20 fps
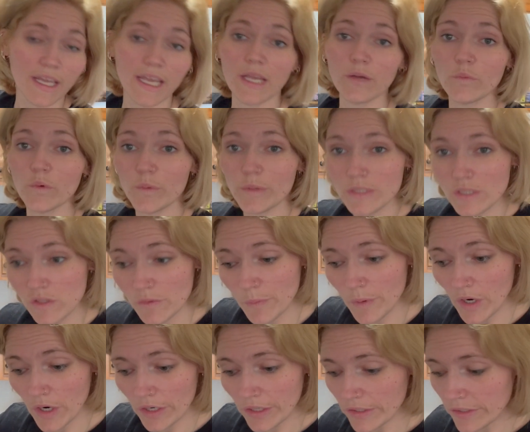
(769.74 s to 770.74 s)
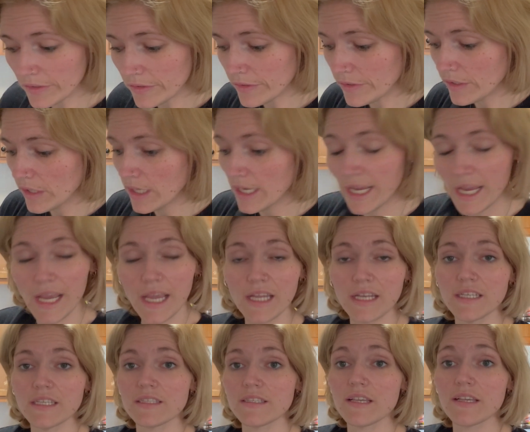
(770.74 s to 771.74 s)
And we went to the park. It
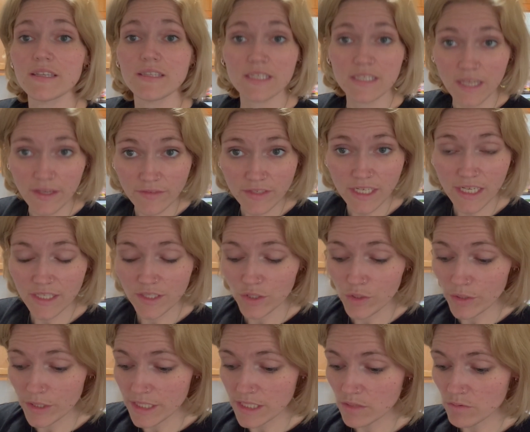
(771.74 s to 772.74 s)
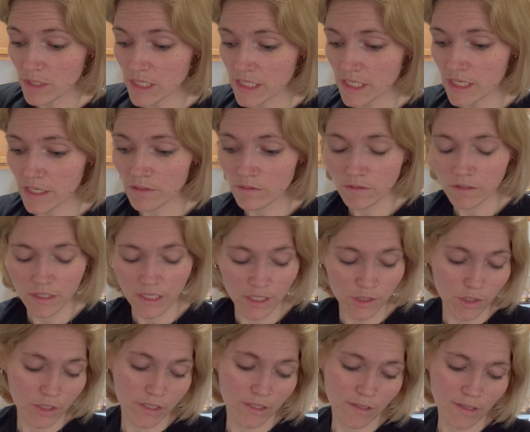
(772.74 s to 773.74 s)
is 78 degrees right now.
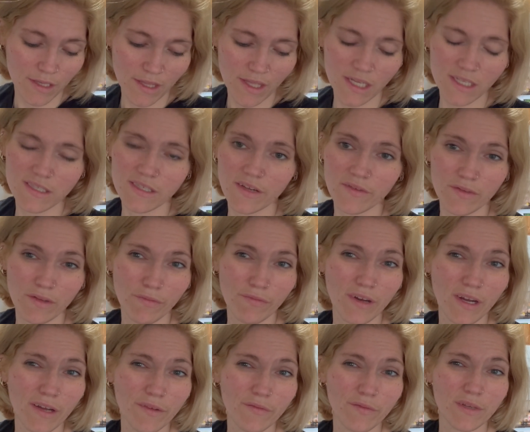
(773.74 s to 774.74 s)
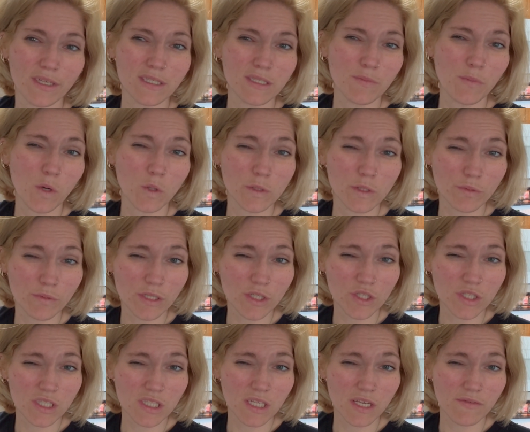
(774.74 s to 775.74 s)
Actually, I think it's 75. It's supposed to reach
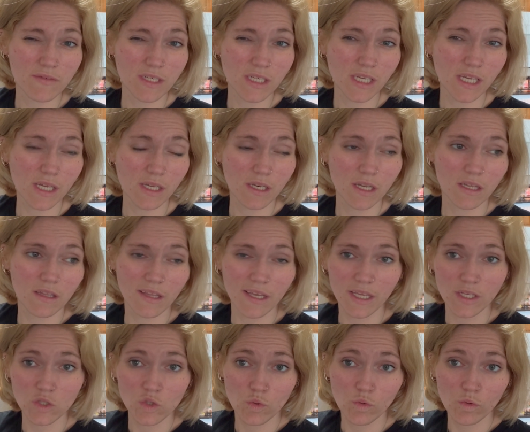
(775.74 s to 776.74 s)
78 at like 2